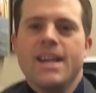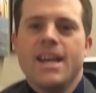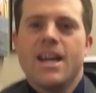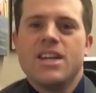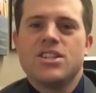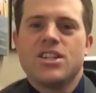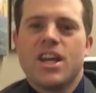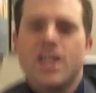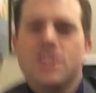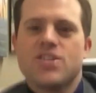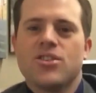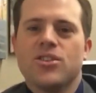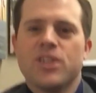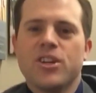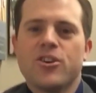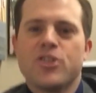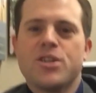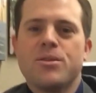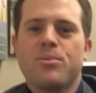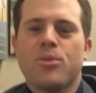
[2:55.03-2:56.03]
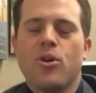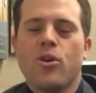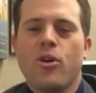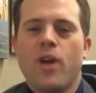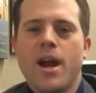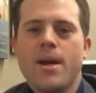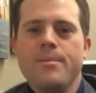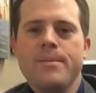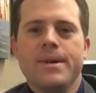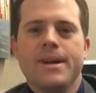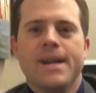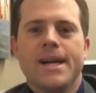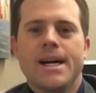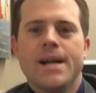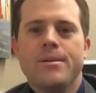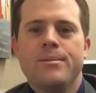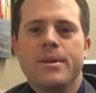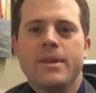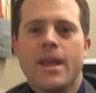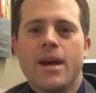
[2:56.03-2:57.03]
Educational Leadership Program,
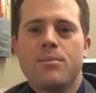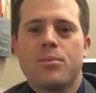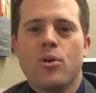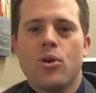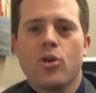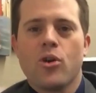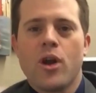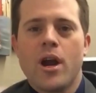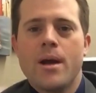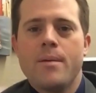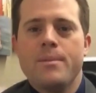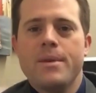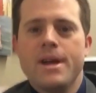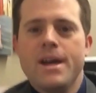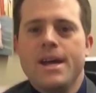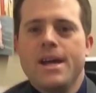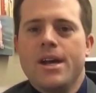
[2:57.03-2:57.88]
and that program